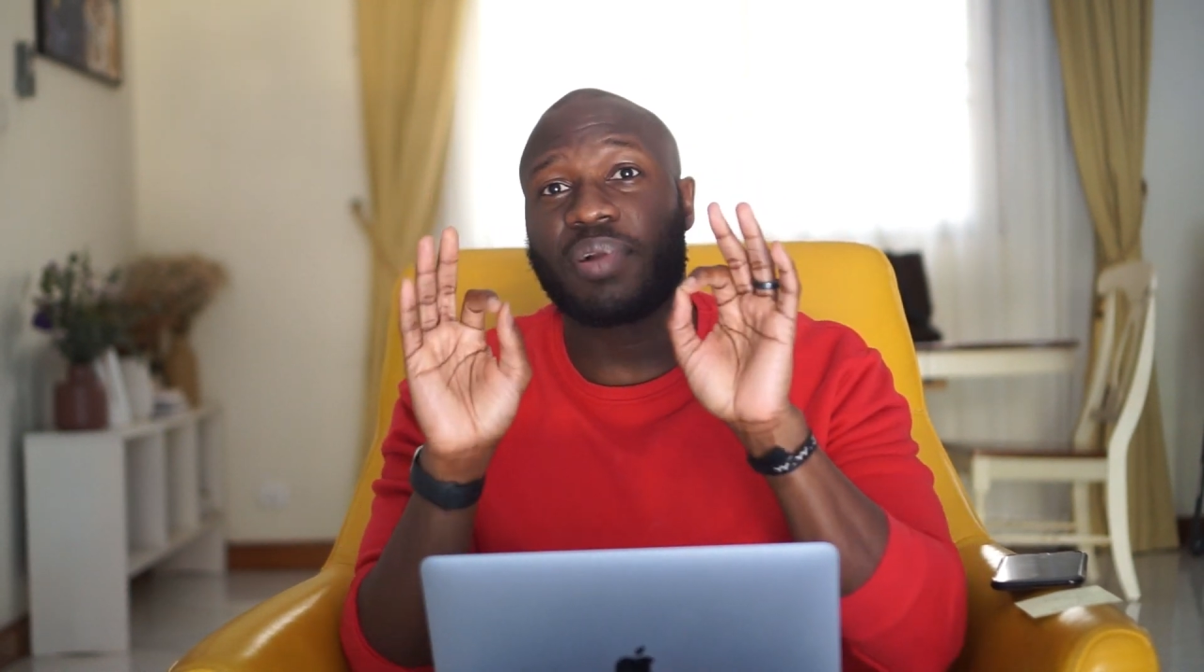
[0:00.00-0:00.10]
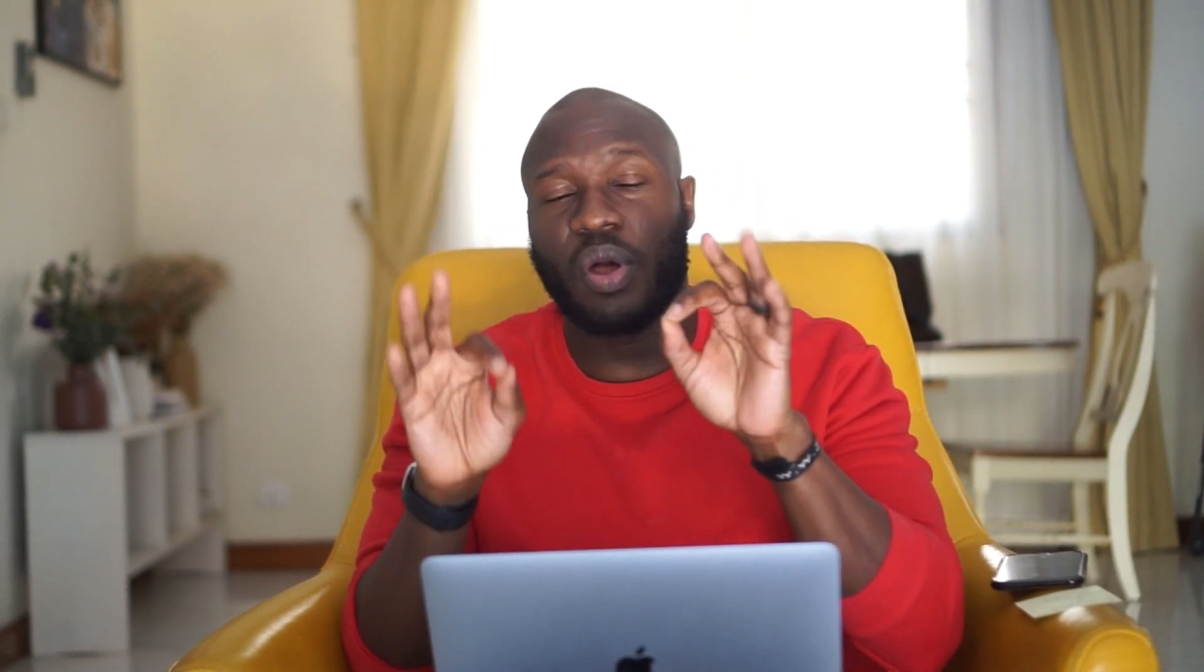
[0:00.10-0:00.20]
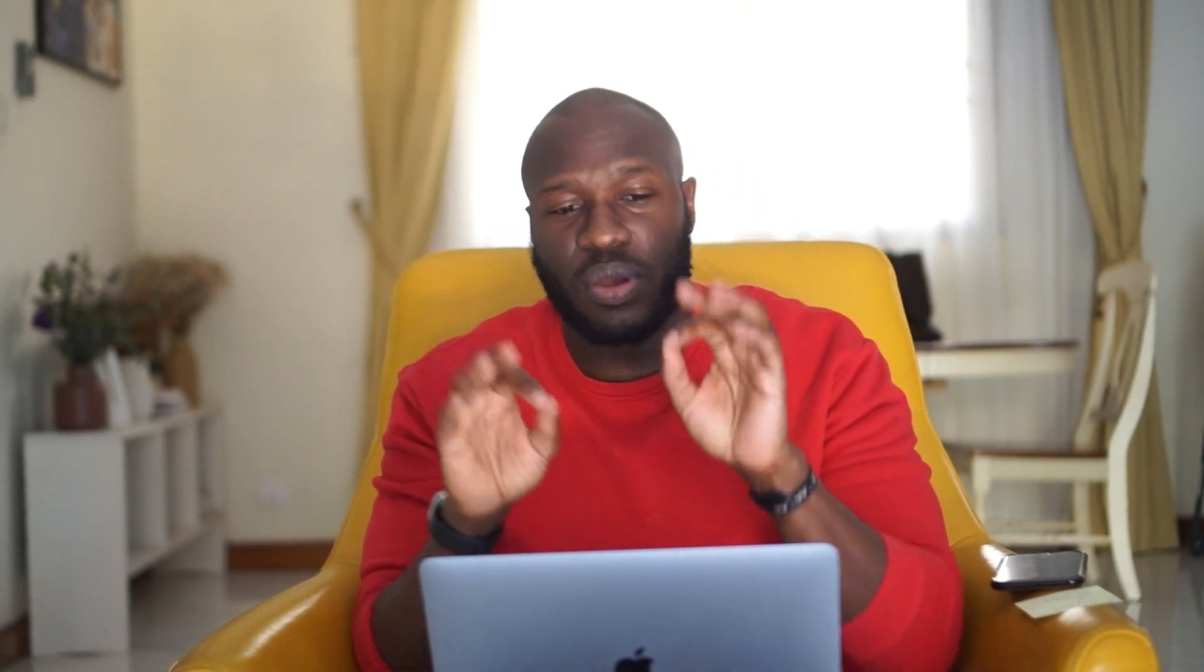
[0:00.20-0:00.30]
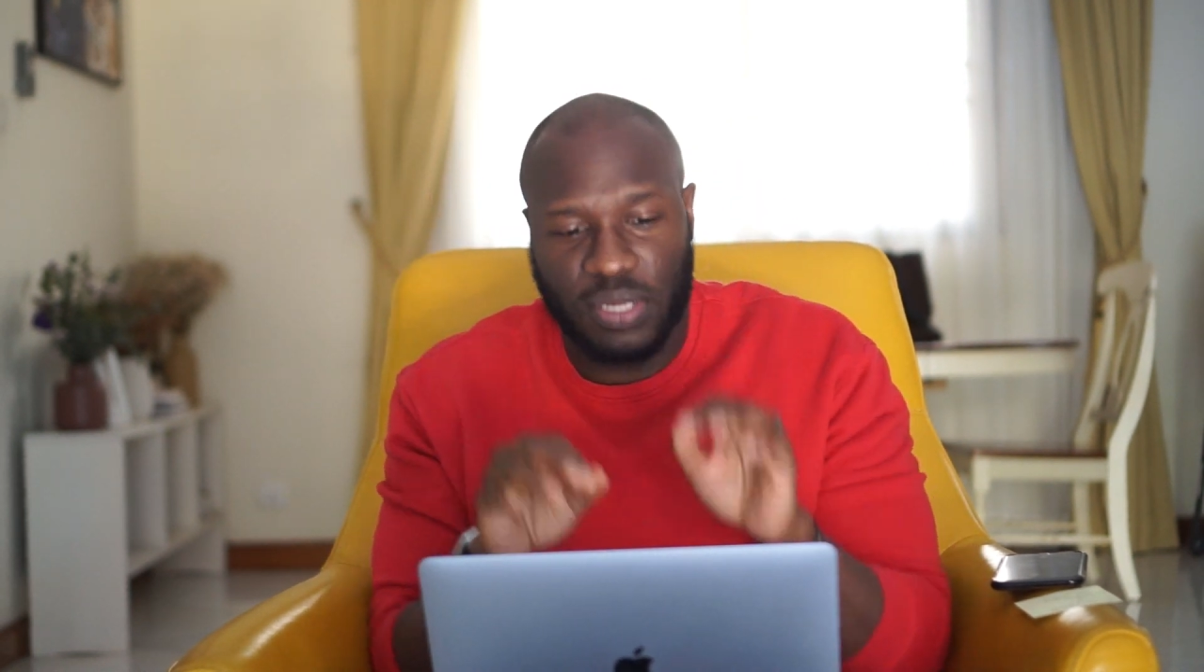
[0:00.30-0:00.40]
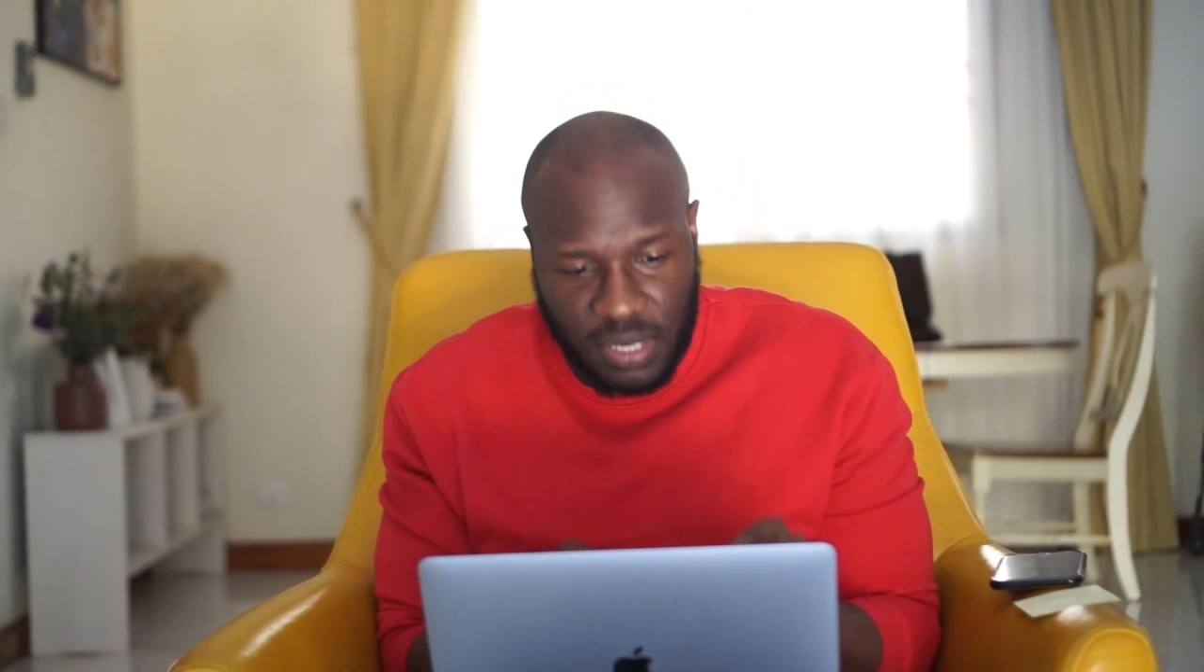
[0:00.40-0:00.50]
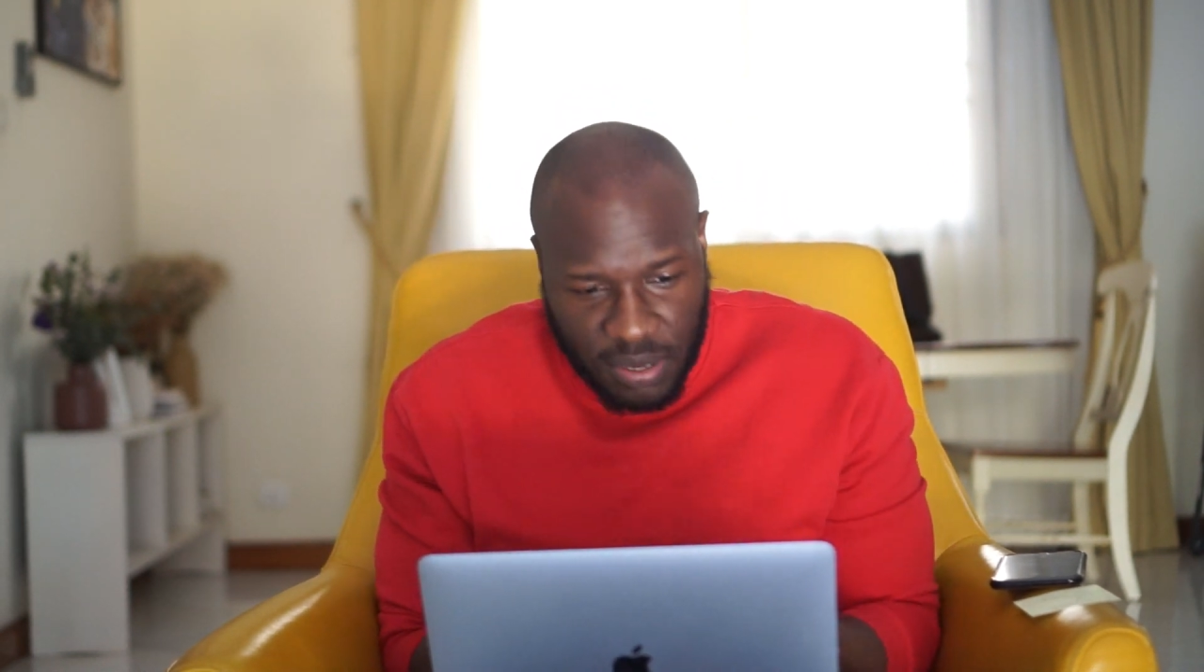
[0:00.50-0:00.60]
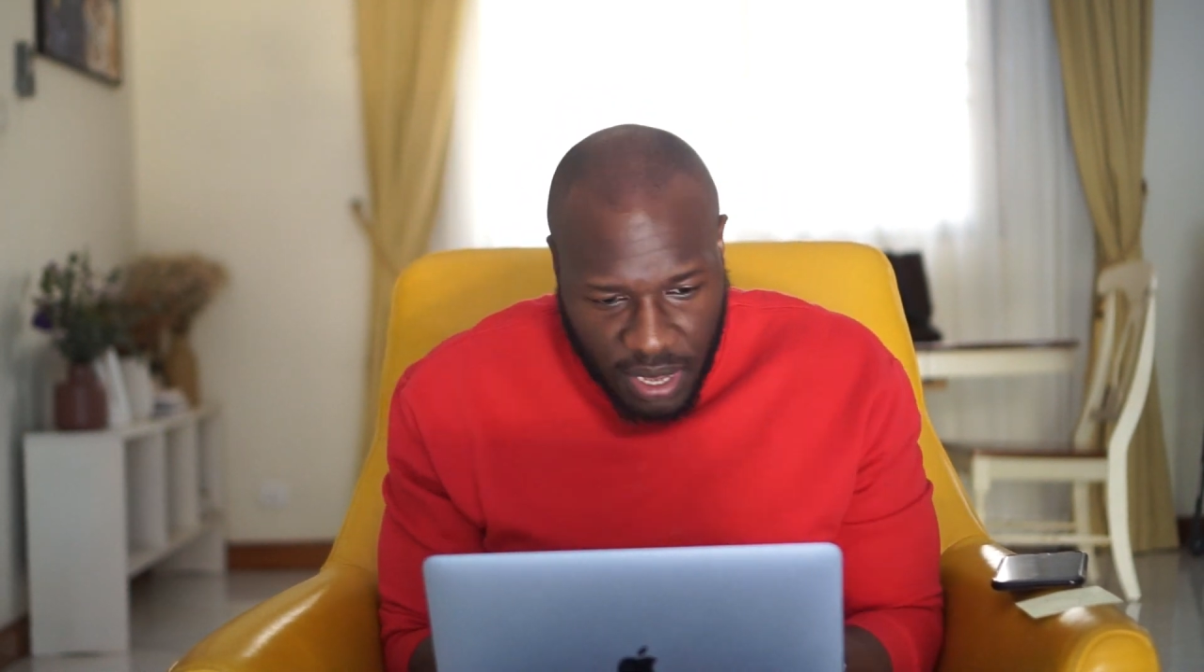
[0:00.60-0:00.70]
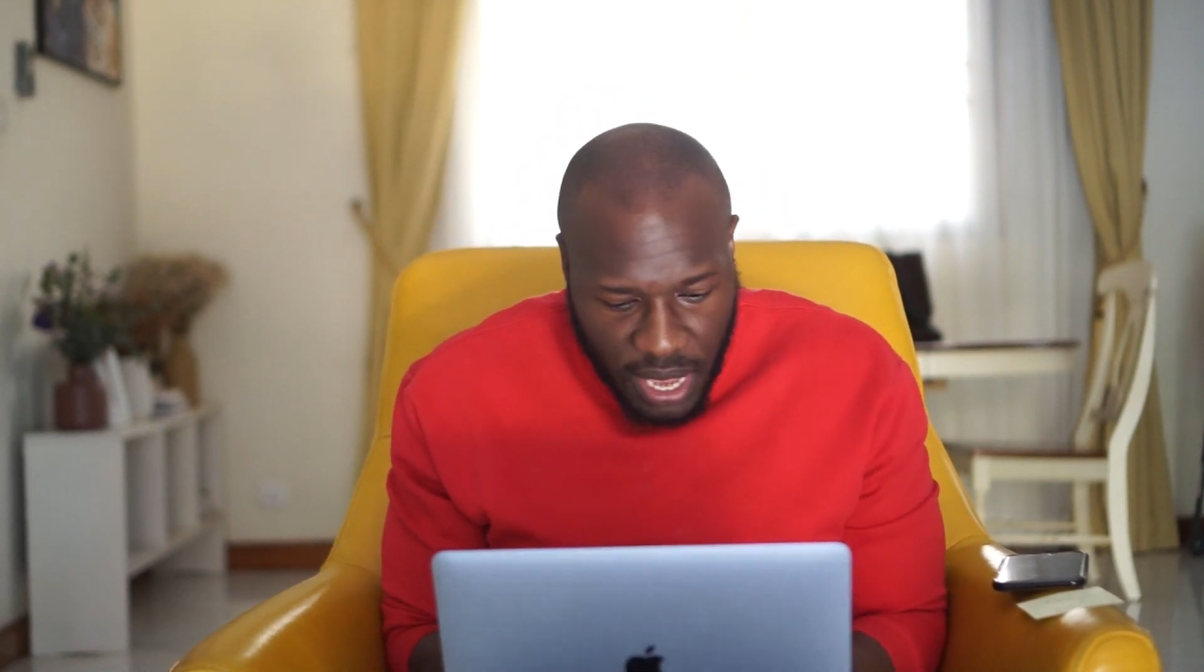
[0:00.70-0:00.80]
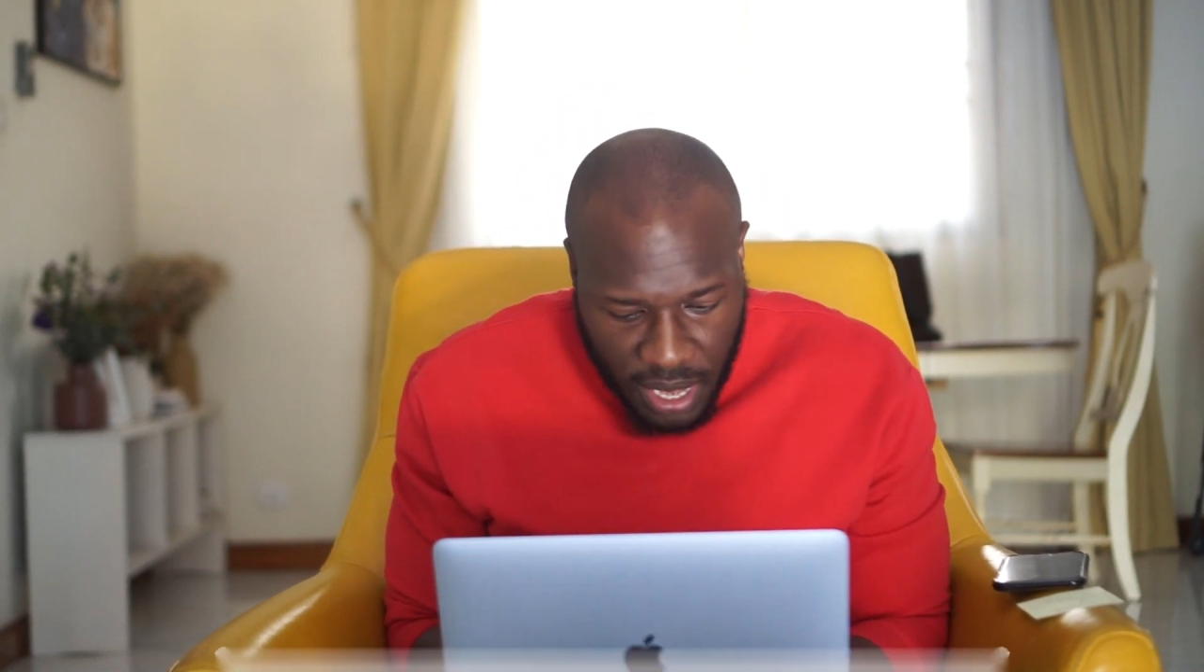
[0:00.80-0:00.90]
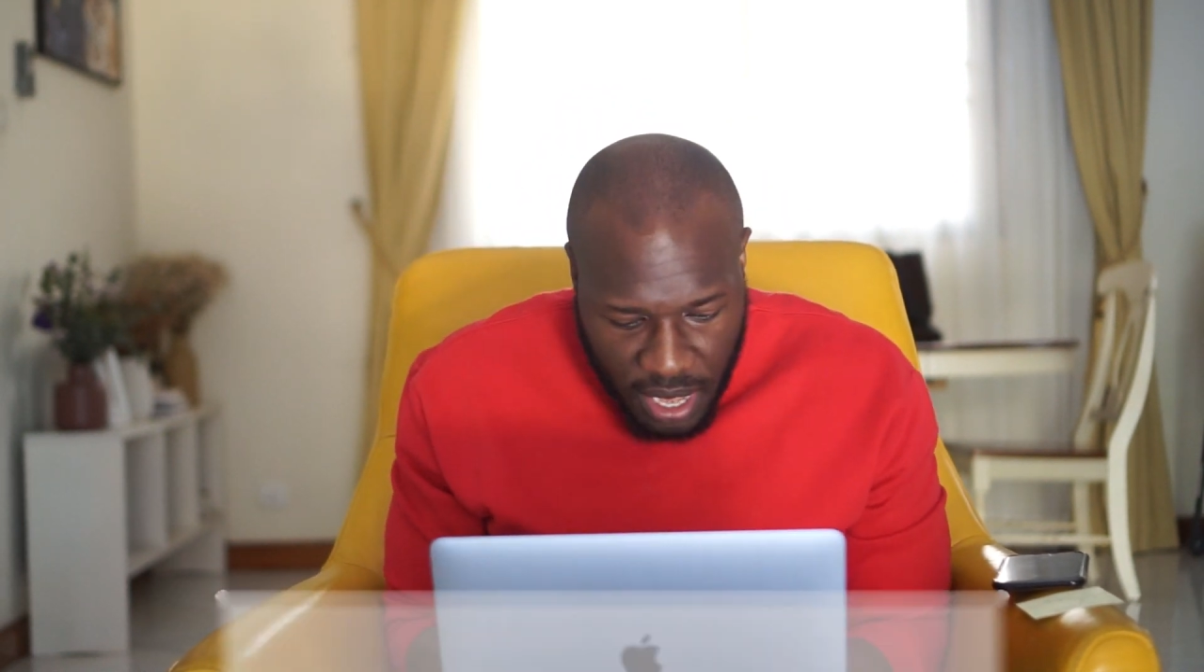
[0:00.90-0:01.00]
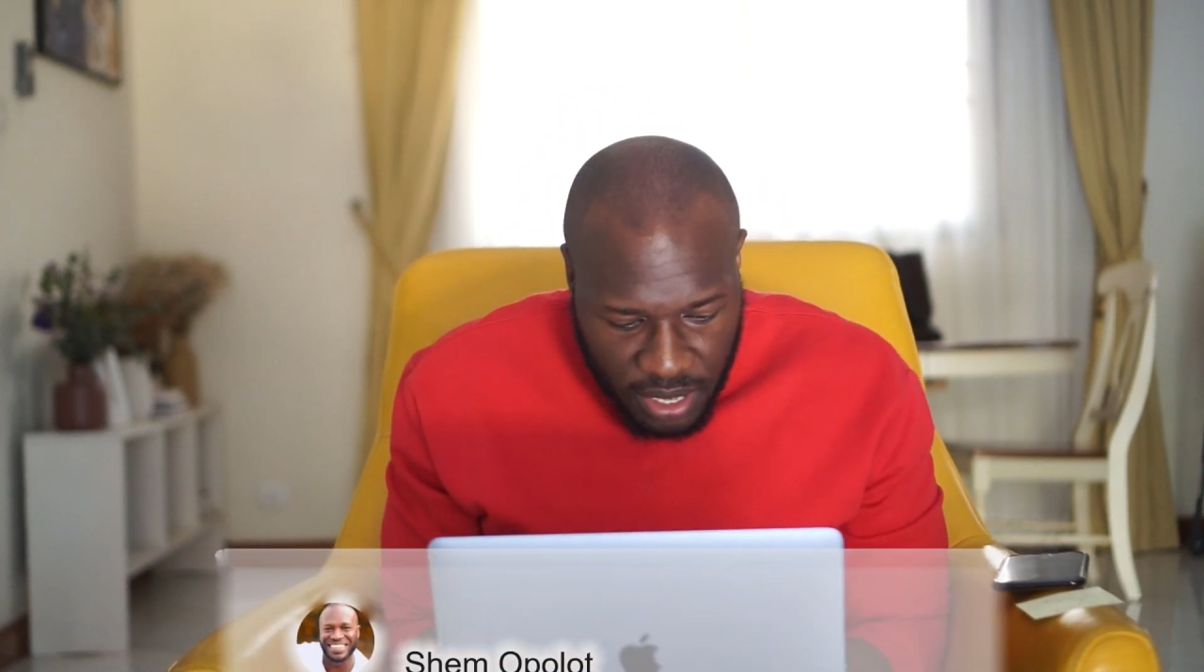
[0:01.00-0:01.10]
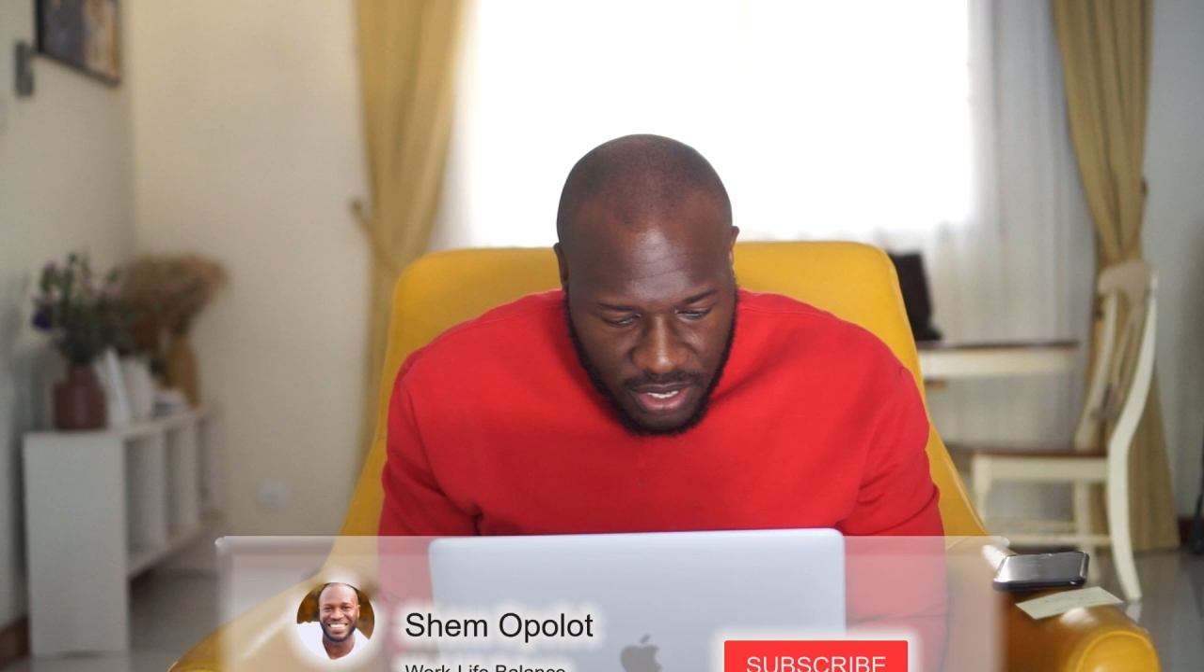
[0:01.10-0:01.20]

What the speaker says: blocks. Okay.